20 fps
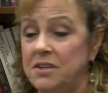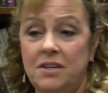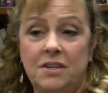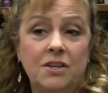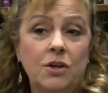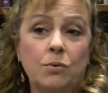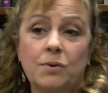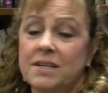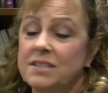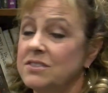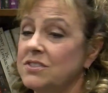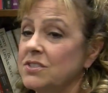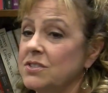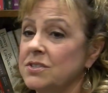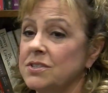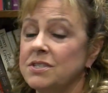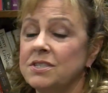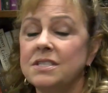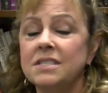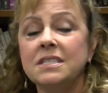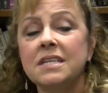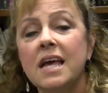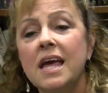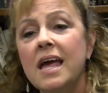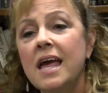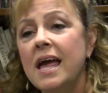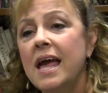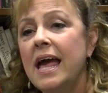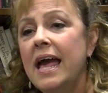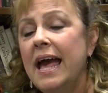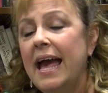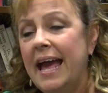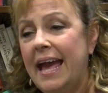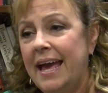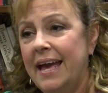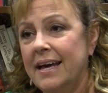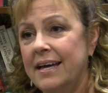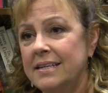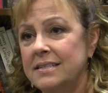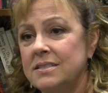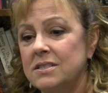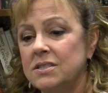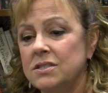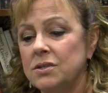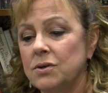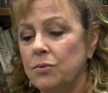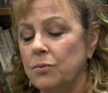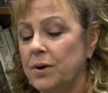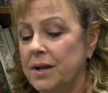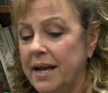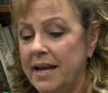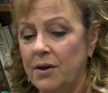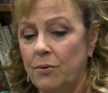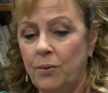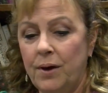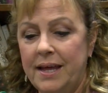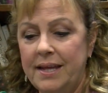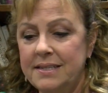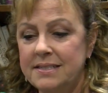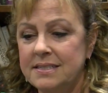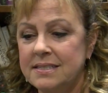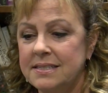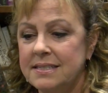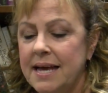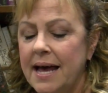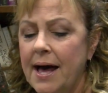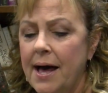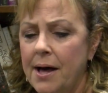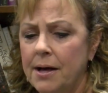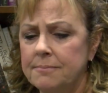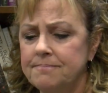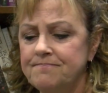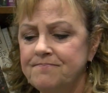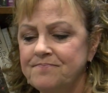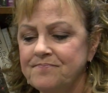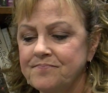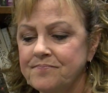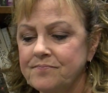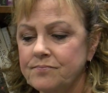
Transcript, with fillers: no concerns. And when I went, um,